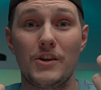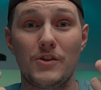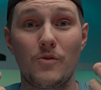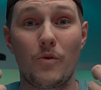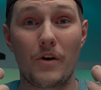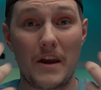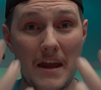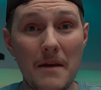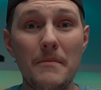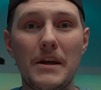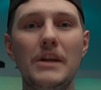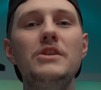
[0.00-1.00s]
your
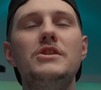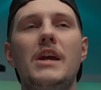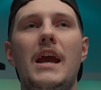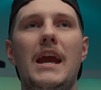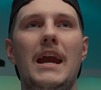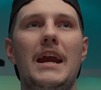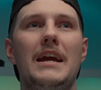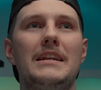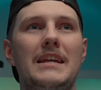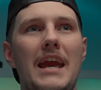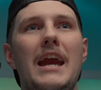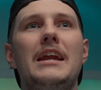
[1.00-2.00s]
image
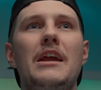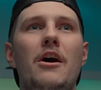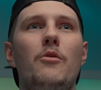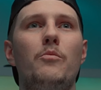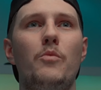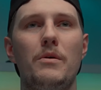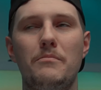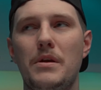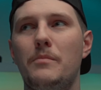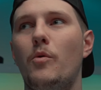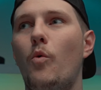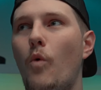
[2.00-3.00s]
and can help when
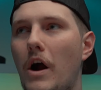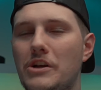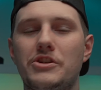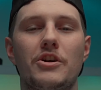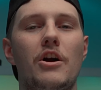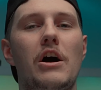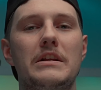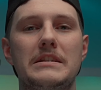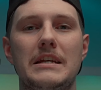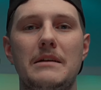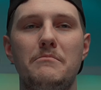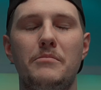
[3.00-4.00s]
people watch your
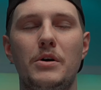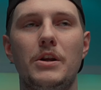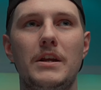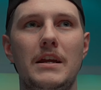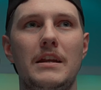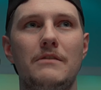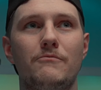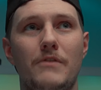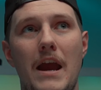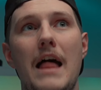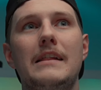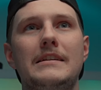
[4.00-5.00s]
content. But in
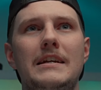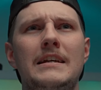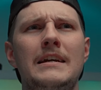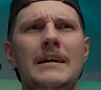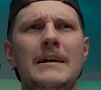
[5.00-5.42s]
reality,